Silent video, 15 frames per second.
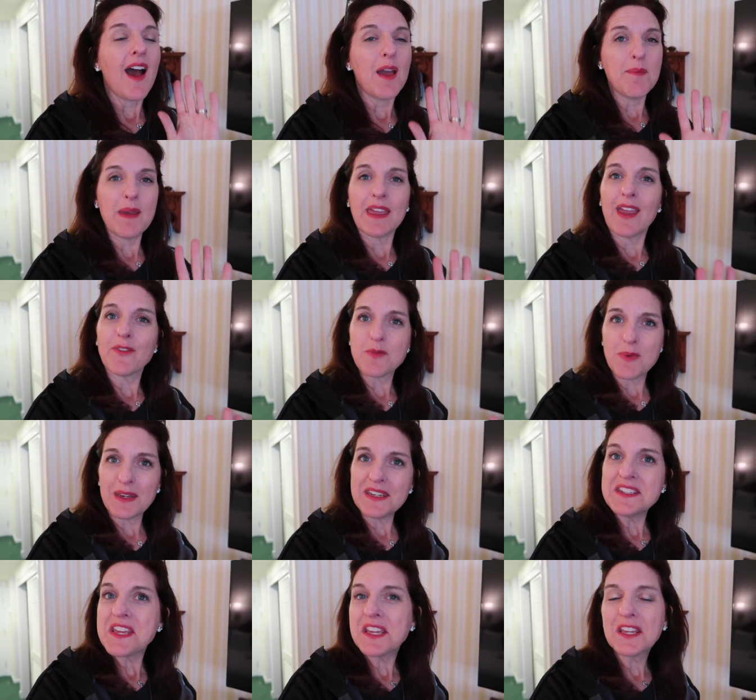I make
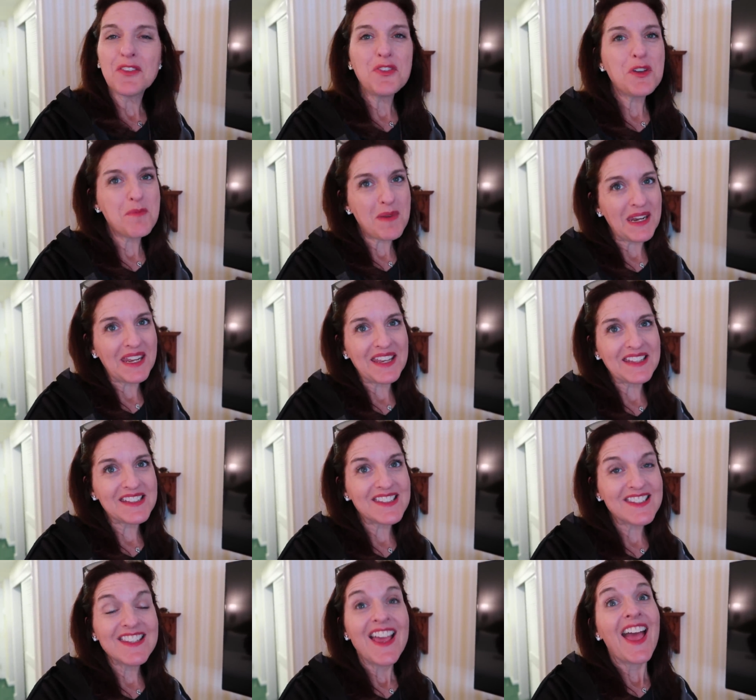everybody take a few
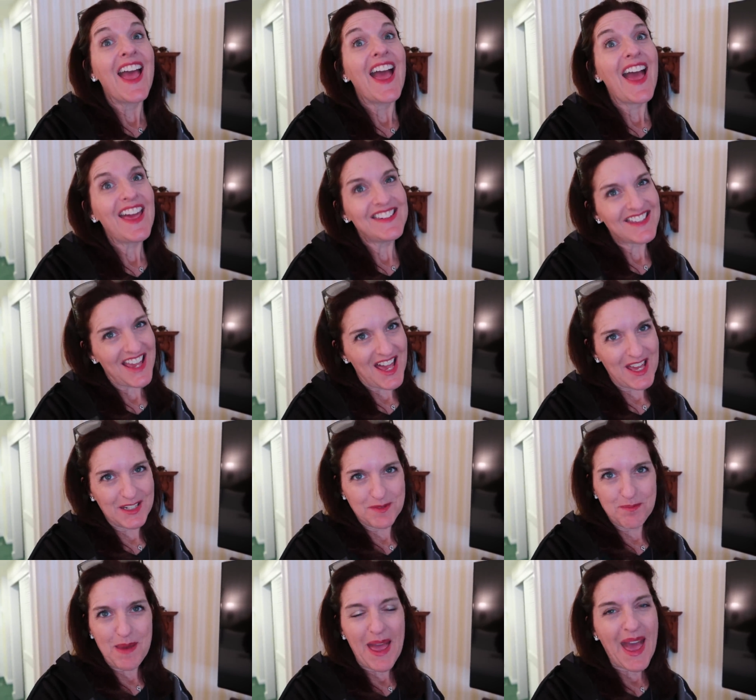minutes and
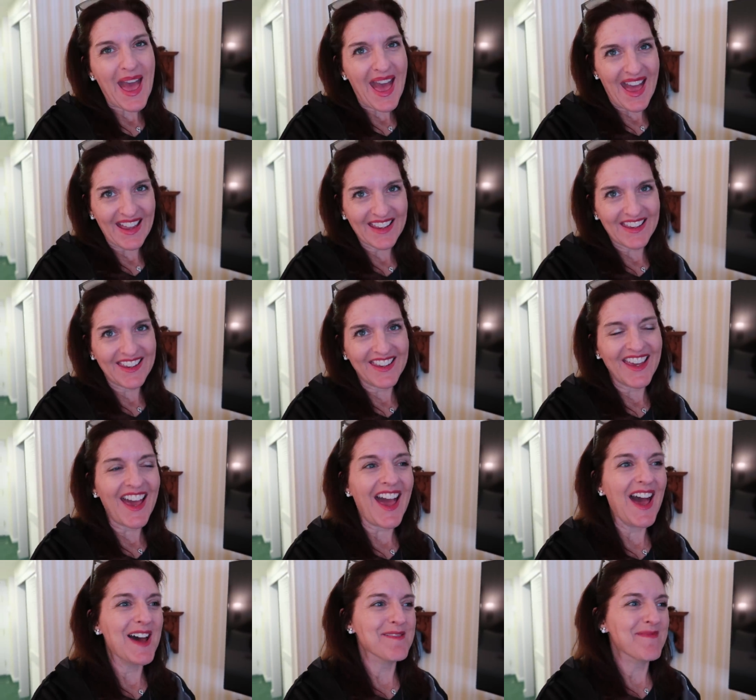unpack.
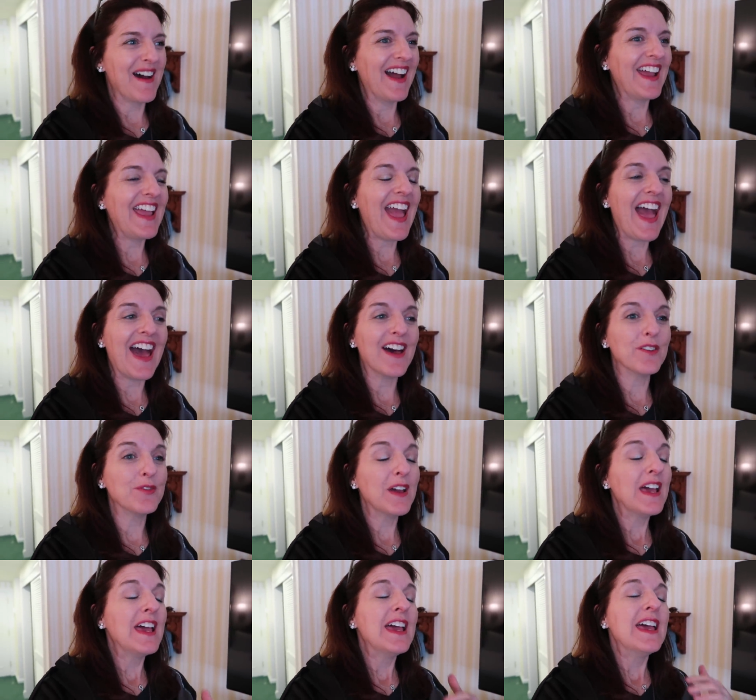I have
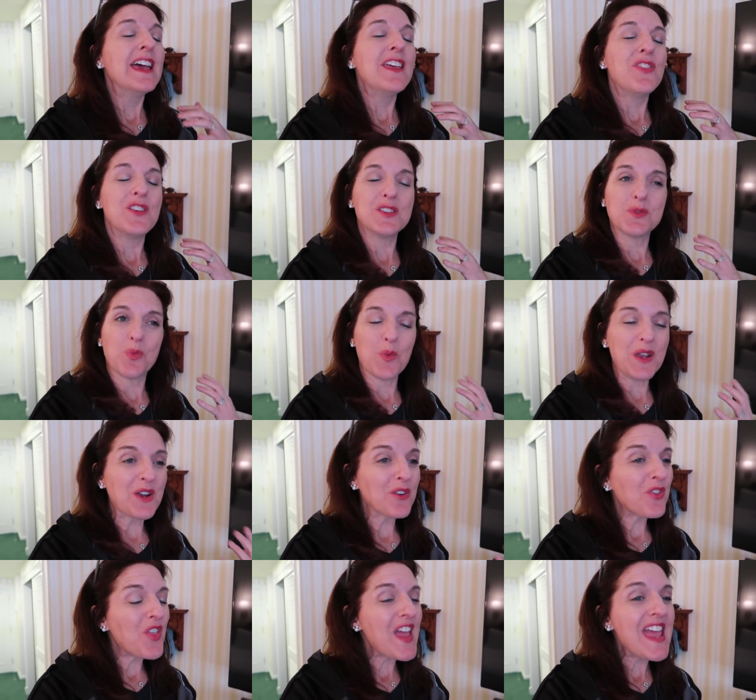this
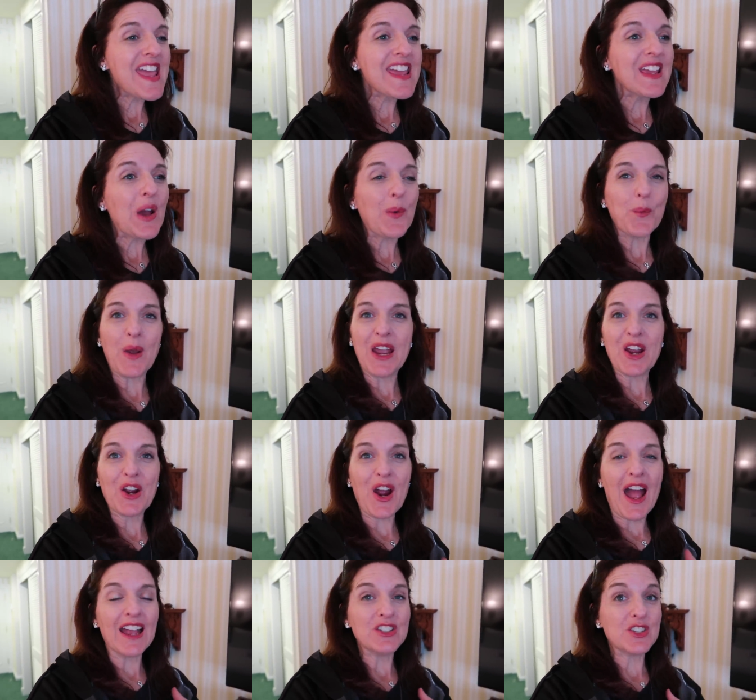weird thing
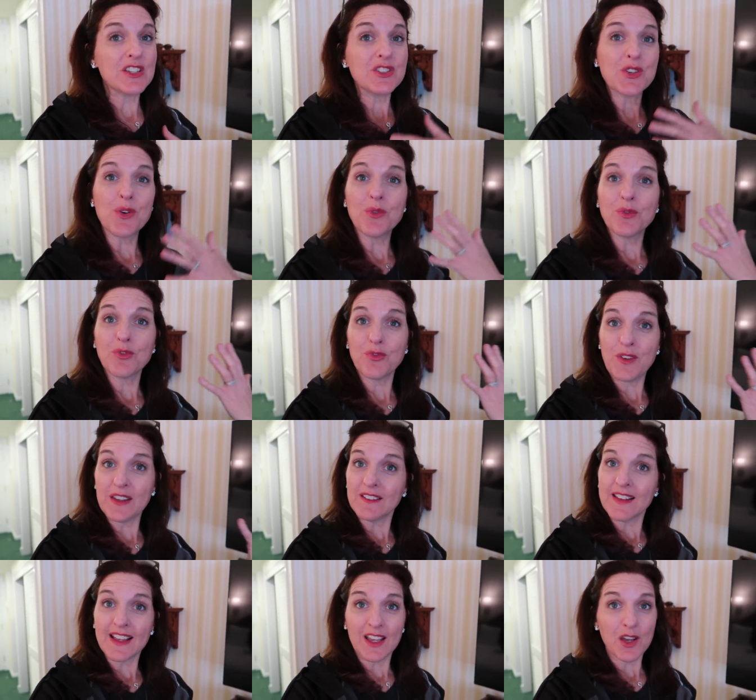where I just don't
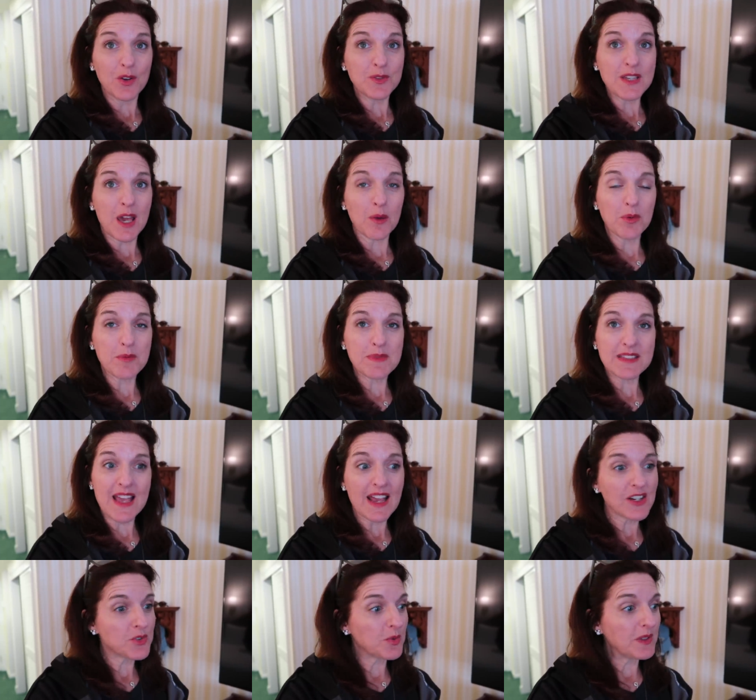feel like a hotel room is
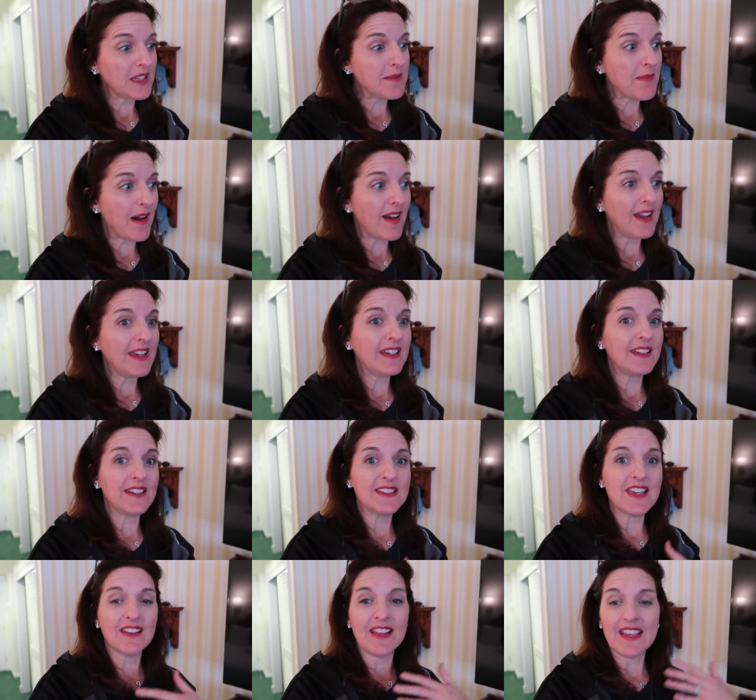actually mine
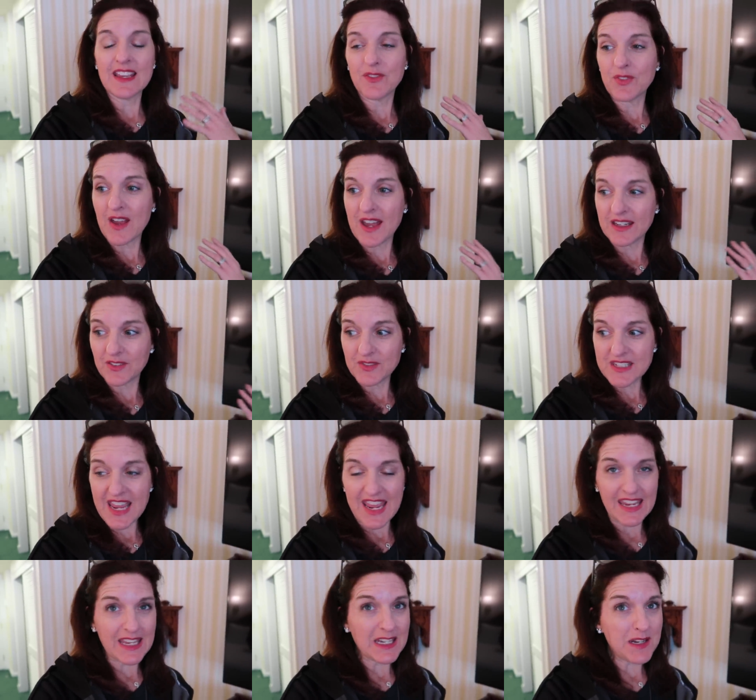until I have kind of
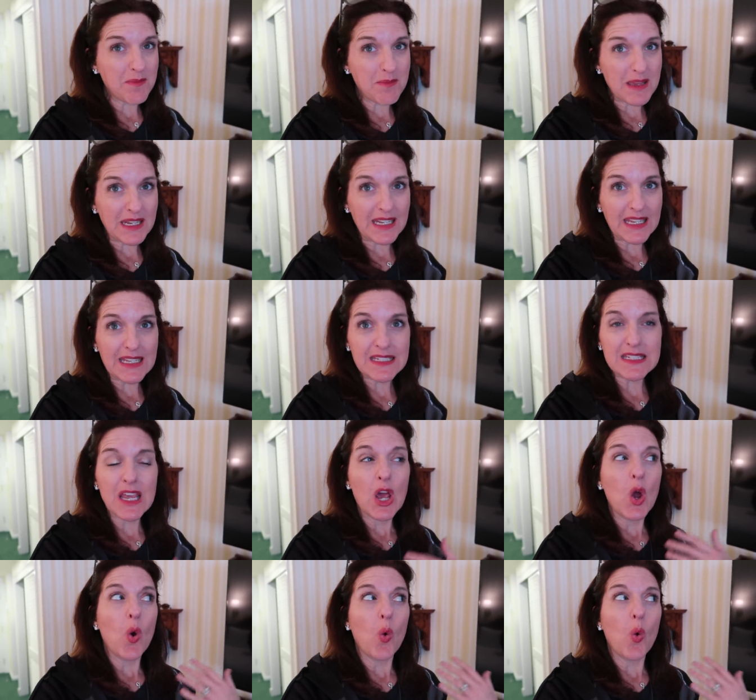taken a minute,